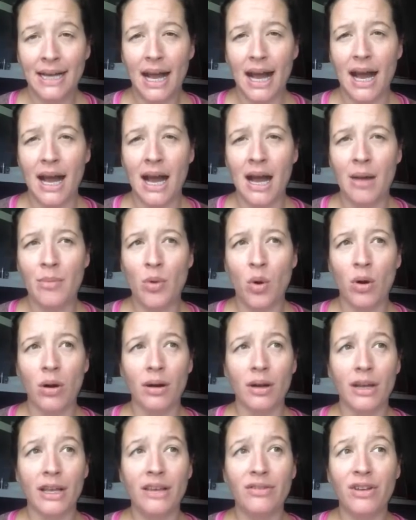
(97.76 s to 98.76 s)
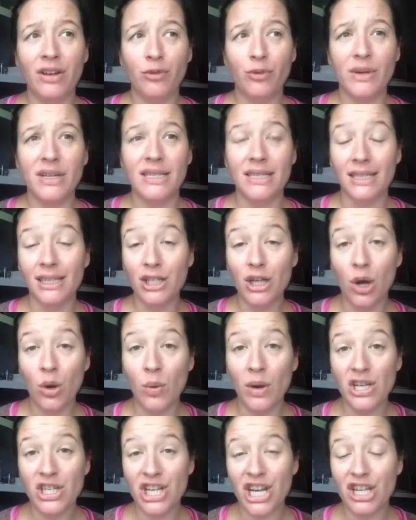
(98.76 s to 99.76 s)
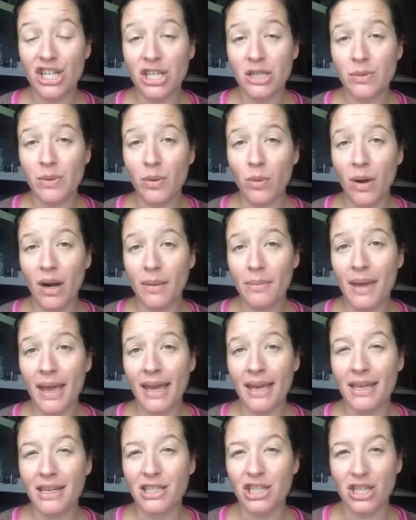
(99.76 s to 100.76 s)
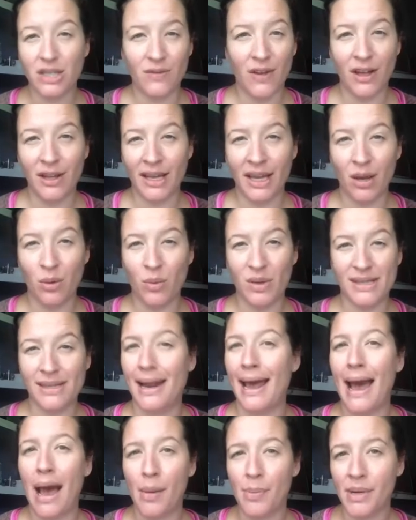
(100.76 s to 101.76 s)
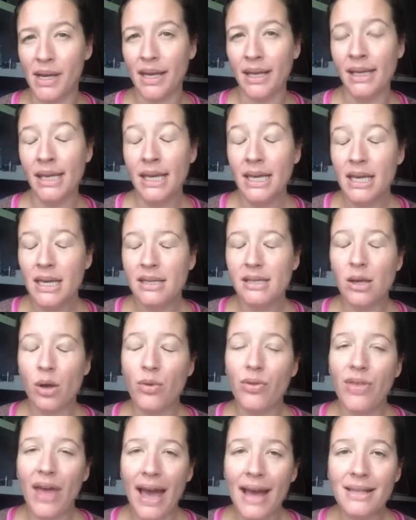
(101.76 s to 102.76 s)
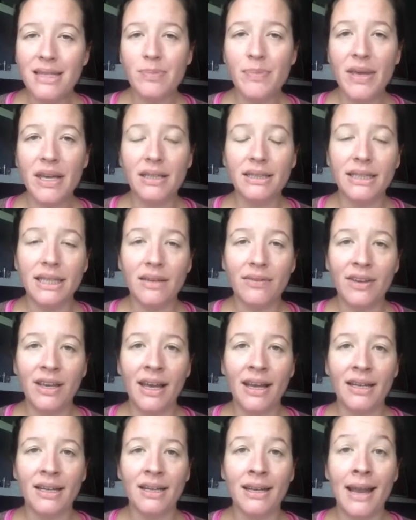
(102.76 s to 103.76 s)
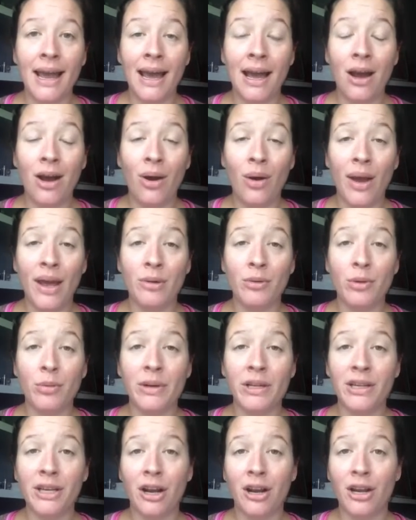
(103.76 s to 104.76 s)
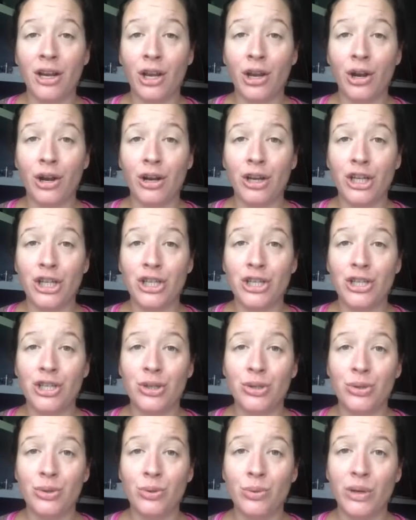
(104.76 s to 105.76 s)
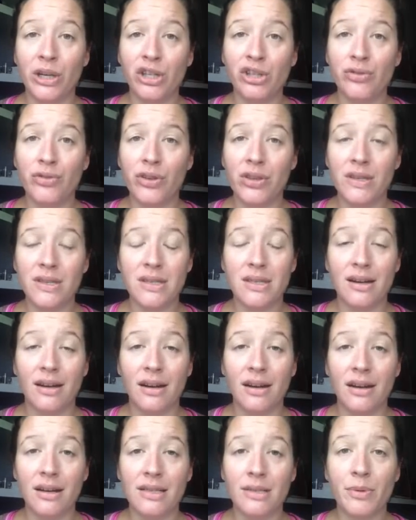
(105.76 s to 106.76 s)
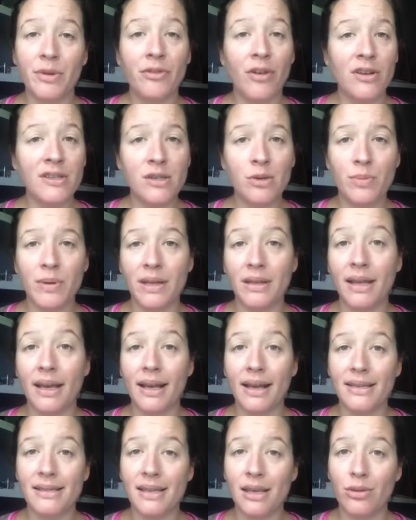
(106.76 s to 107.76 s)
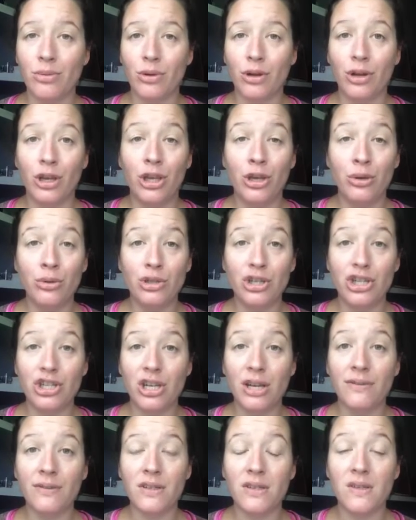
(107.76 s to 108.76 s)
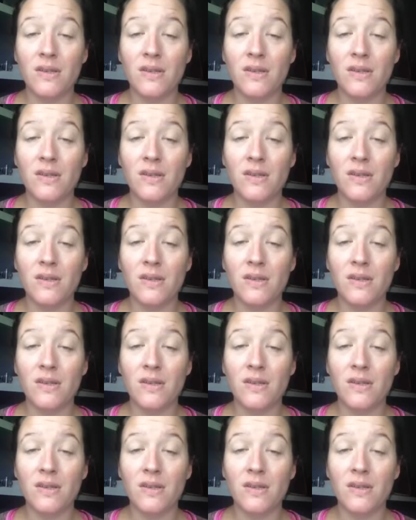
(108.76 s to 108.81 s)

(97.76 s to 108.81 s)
Or even if we did know what changes we want to make, it just felt like it wasn't happening. So that's being alleviated now, and we really are encouraged to reach for the stars. We've also been, like I say, through a huge shift.